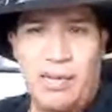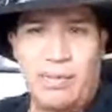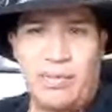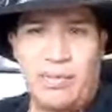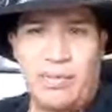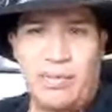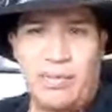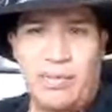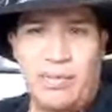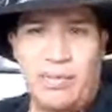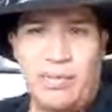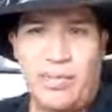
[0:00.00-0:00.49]

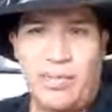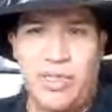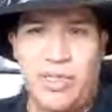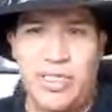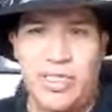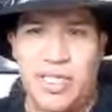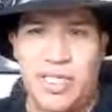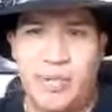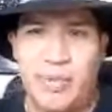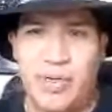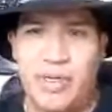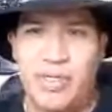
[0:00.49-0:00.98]
Chris
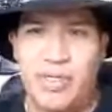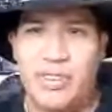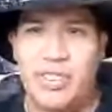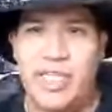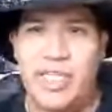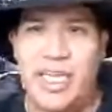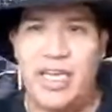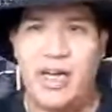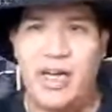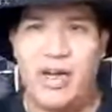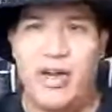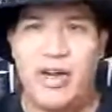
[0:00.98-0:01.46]
Summers, they
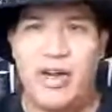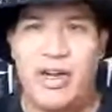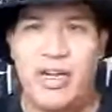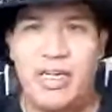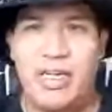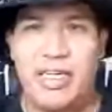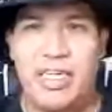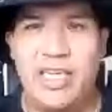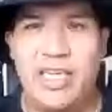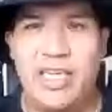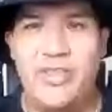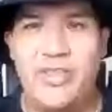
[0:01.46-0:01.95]

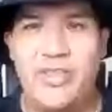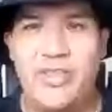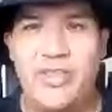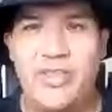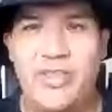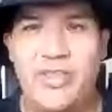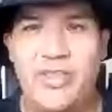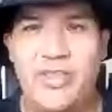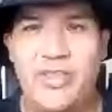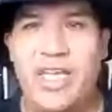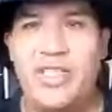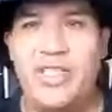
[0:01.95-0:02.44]
are in
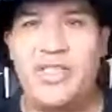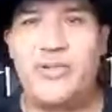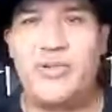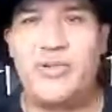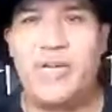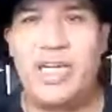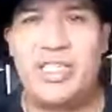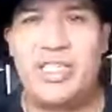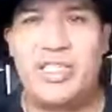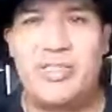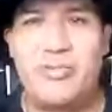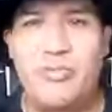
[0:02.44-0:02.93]
that
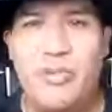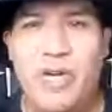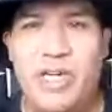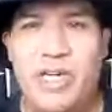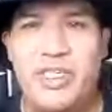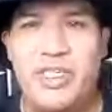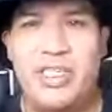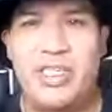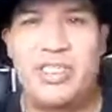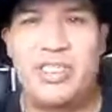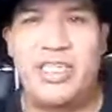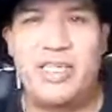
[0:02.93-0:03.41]
direction, watching
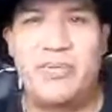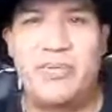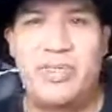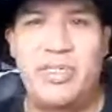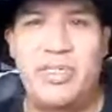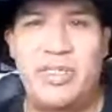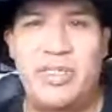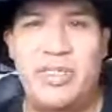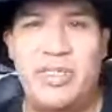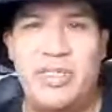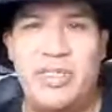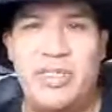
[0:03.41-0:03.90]
and
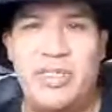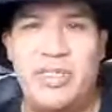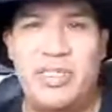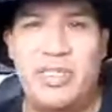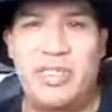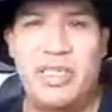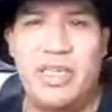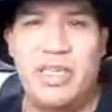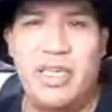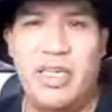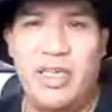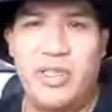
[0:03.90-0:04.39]
attempting
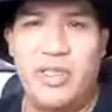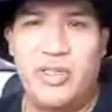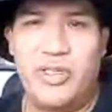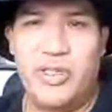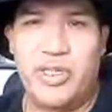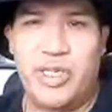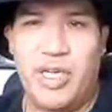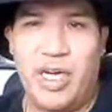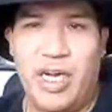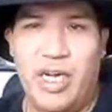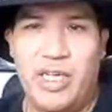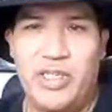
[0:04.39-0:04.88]
to
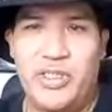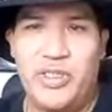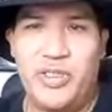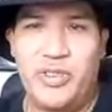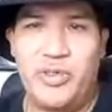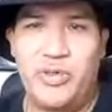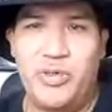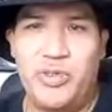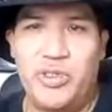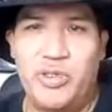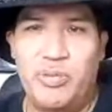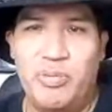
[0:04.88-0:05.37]
cause you
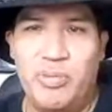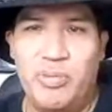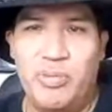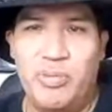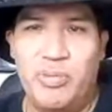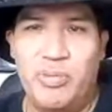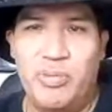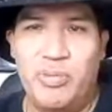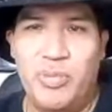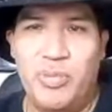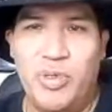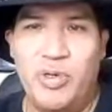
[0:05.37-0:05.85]
to
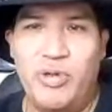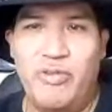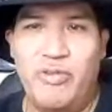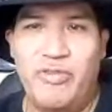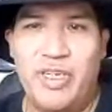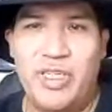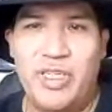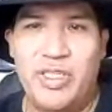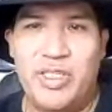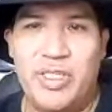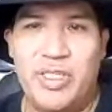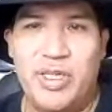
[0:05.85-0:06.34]
move in a
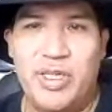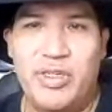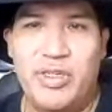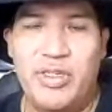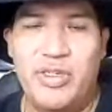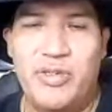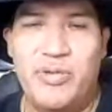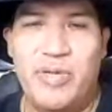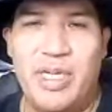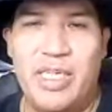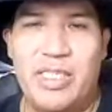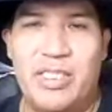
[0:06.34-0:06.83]
certain
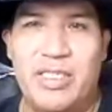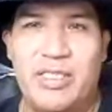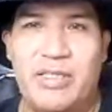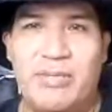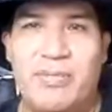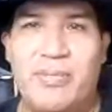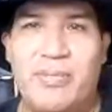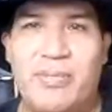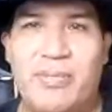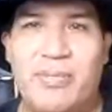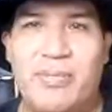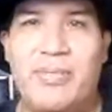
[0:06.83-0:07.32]
direction.
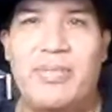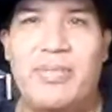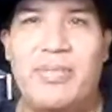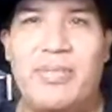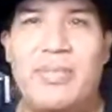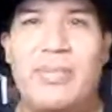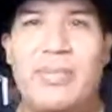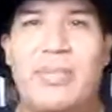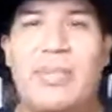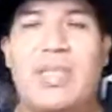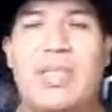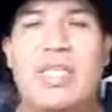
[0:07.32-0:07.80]

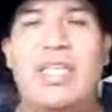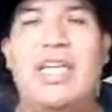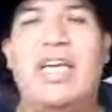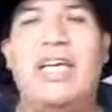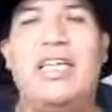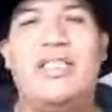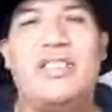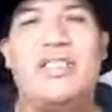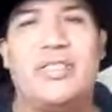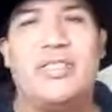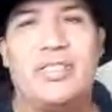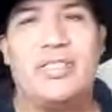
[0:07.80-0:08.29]

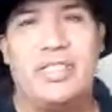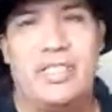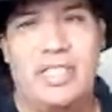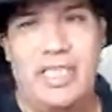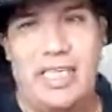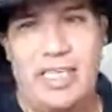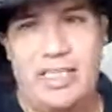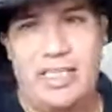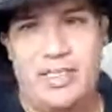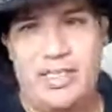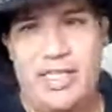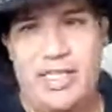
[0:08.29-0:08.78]
Yes,
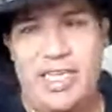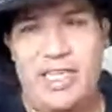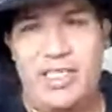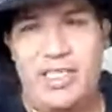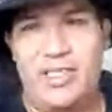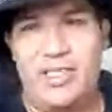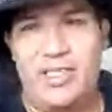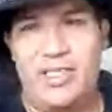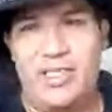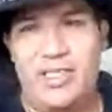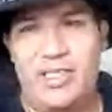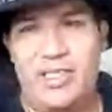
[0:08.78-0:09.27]

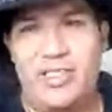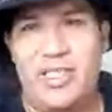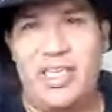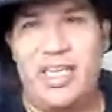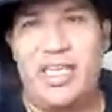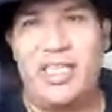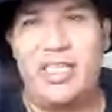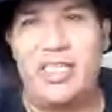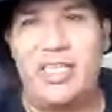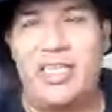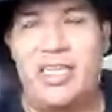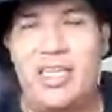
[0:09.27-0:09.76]
that is
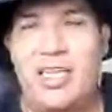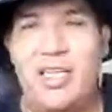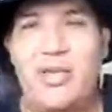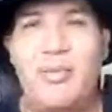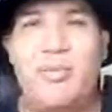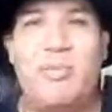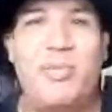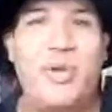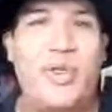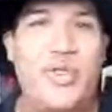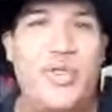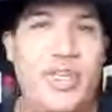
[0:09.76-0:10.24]
it.
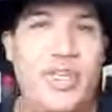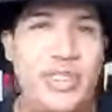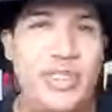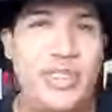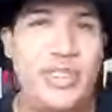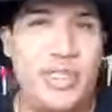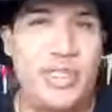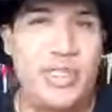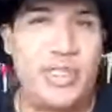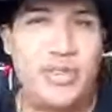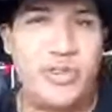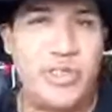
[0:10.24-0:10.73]
But this
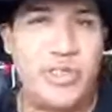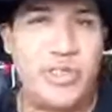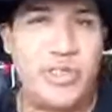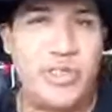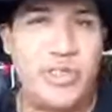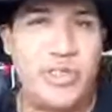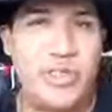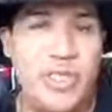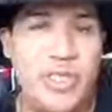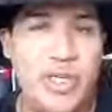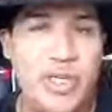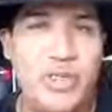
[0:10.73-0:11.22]
is also
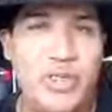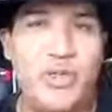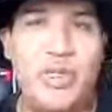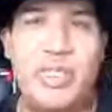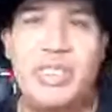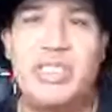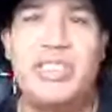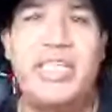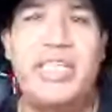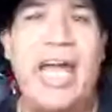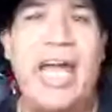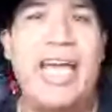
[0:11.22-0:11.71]
telling you
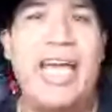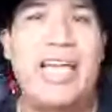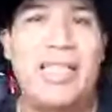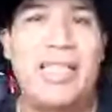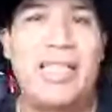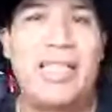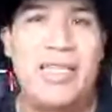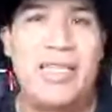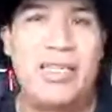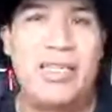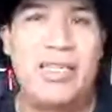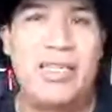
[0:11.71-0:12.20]

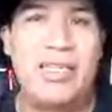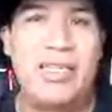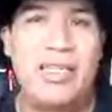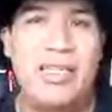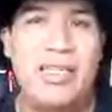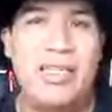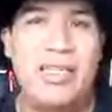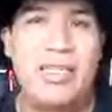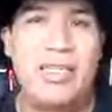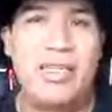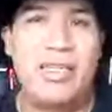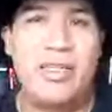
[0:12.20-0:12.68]
exactly
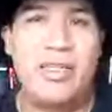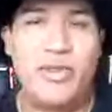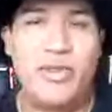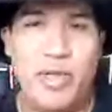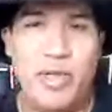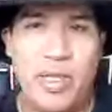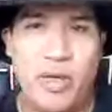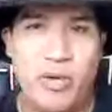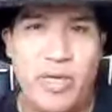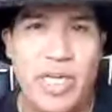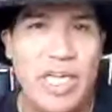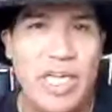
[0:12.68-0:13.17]
the
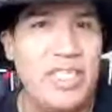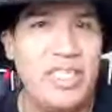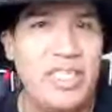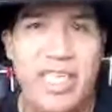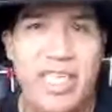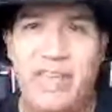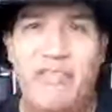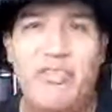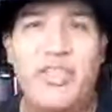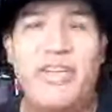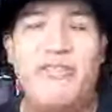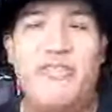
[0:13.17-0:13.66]
location.
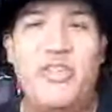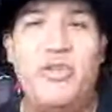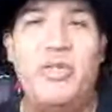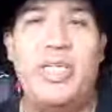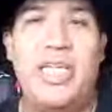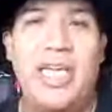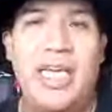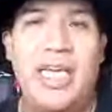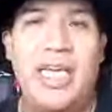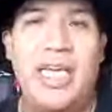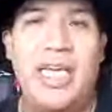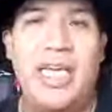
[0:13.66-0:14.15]
Even if
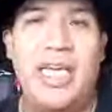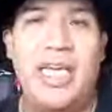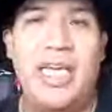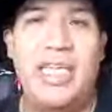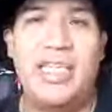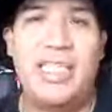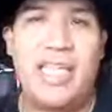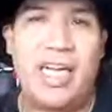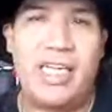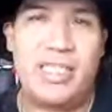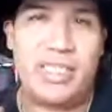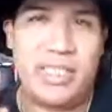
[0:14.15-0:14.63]
you
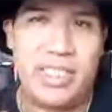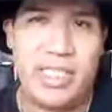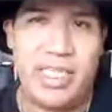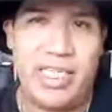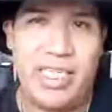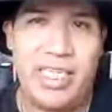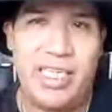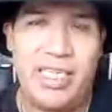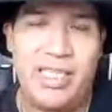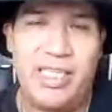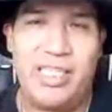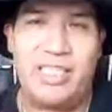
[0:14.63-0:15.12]
cannot
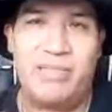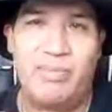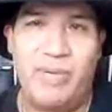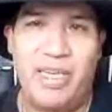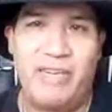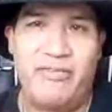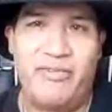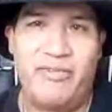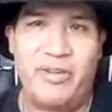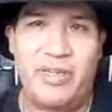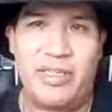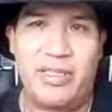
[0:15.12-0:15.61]
see this
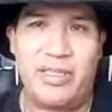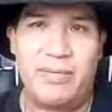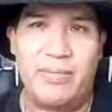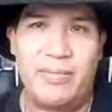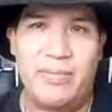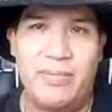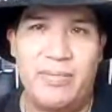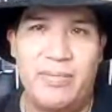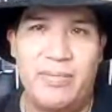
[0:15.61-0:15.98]
Bigfoot,